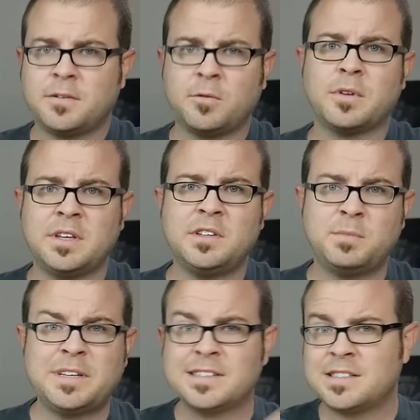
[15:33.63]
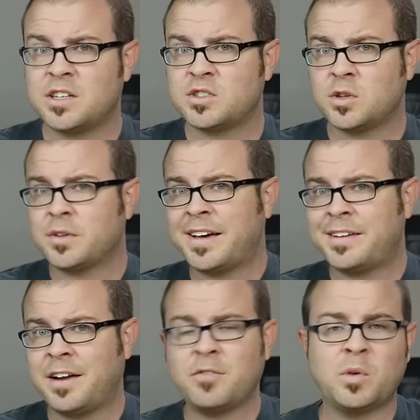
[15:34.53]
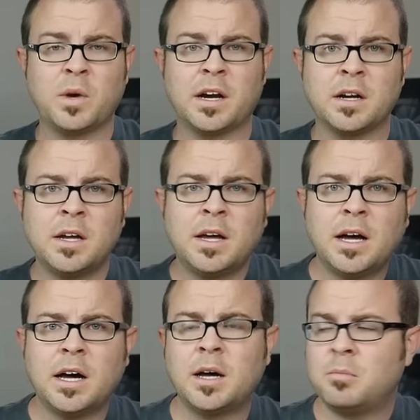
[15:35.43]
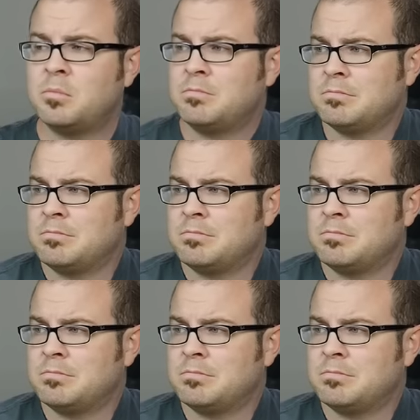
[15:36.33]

for these because they're sold out everywhere. Um,